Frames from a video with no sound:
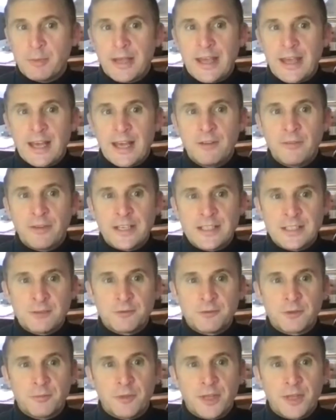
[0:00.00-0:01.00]
bit elevated
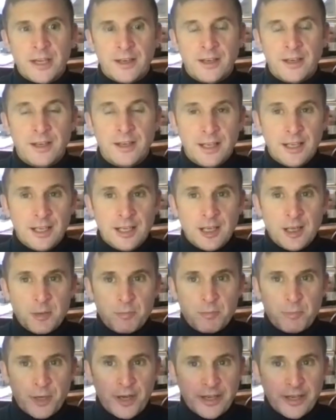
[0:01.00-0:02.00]
from that,
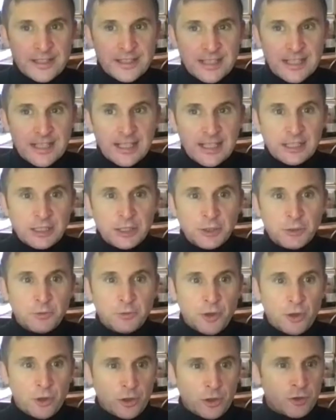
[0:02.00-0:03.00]
but ideally you've
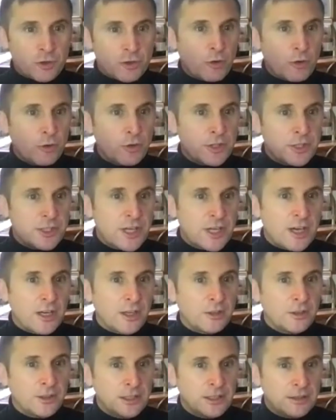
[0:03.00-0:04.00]
got control of the
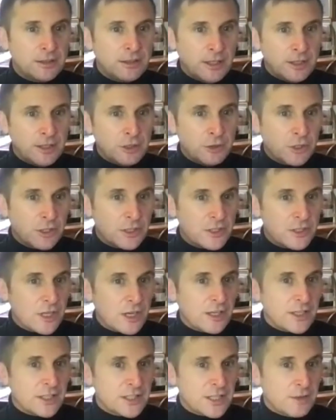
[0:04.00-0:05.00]
dial, and you can
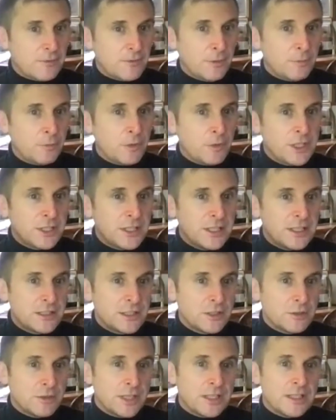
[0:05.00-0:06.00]
dial yourself up when you need
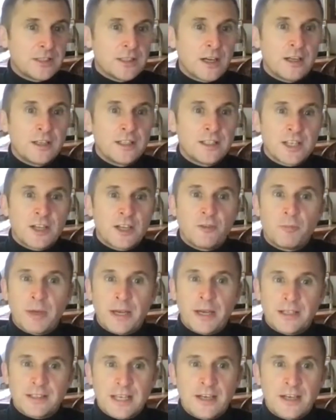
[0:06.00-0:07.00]
to, and then dial yourself
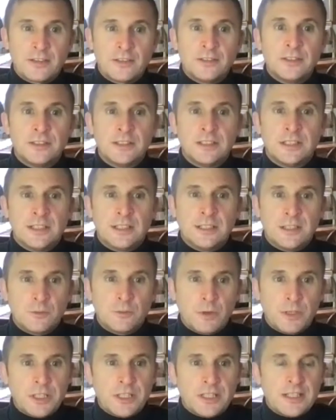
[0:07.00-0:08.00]
back down
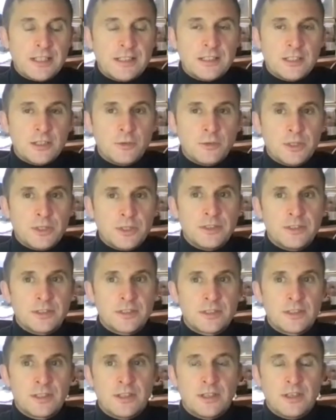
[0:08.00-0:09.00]
when you need to. And
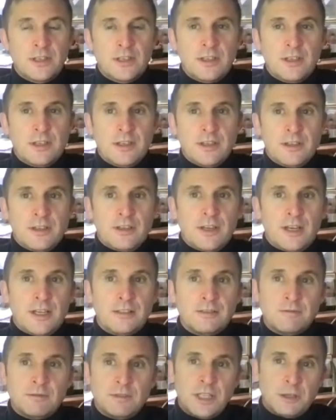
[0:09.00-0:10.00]

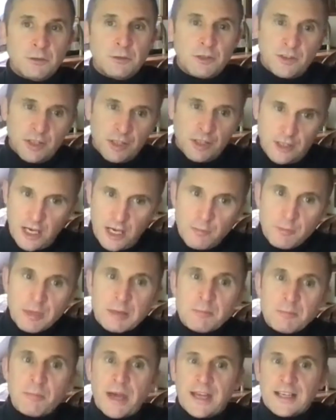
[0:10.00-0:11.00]
the
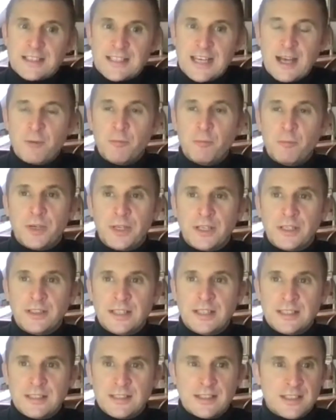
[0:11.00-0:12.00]
coming back down bit
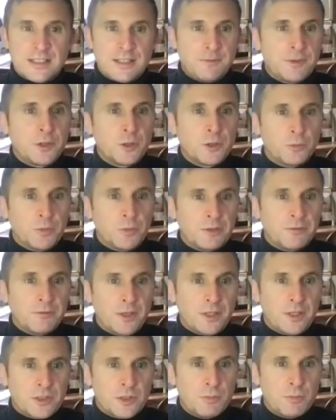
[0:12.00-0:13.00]
is the difficult bit for
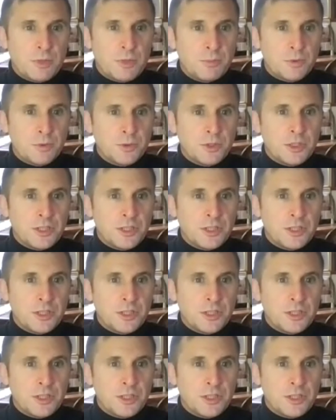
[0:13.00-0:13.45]
lots of people.